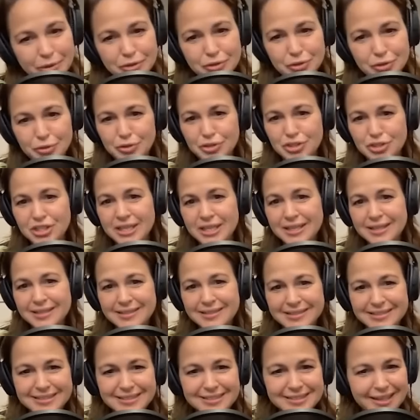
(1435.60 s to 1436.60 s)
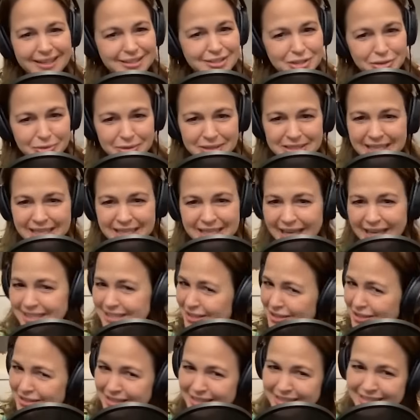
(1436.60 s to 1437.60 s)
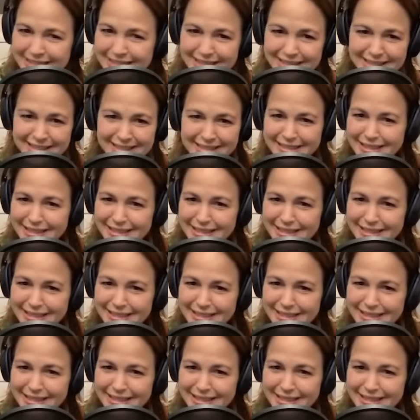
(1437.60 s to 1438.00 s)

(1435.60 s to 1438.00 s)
on, Jorgie just do a test. Yeah, we need this to